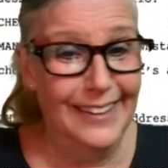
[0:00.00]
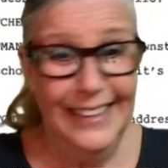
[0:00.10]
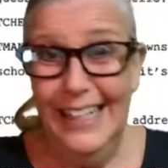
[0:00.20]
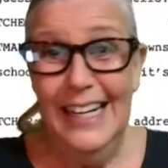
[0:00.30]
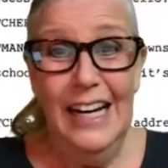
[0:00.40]
off
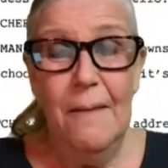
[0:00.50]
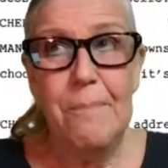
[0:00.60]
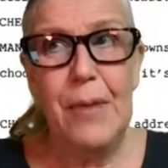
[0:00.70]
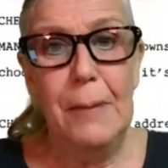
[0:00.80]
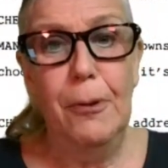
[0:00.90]

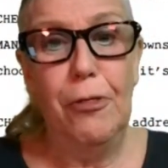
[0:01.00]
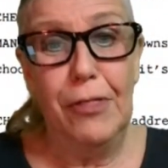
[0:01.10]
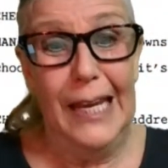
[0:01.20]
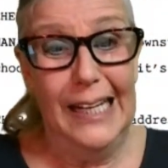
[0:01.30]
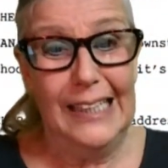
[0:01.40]
people
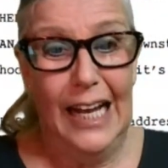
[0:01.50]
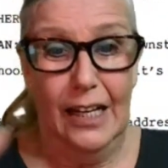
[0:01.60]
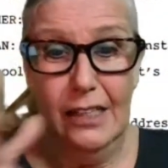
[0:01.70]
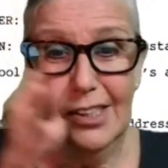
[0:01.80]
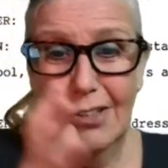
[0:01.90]
think
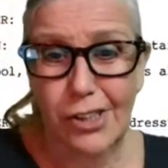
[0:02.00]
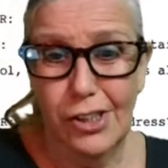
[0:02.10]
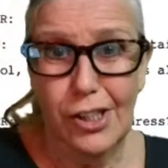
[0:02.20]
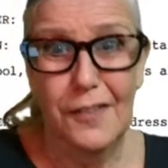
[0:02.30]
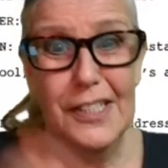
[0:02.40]
that social
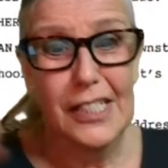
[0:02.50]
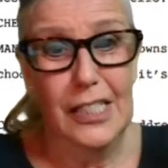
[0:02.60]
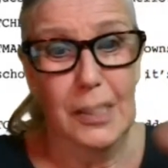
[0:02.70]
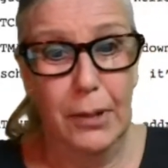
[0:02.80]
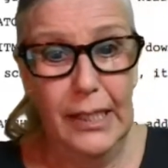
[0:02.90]
services and
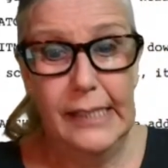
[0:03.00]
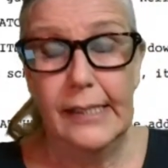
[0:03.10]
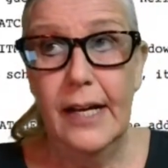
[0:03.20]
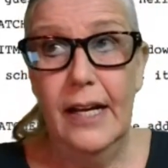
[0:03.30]
the police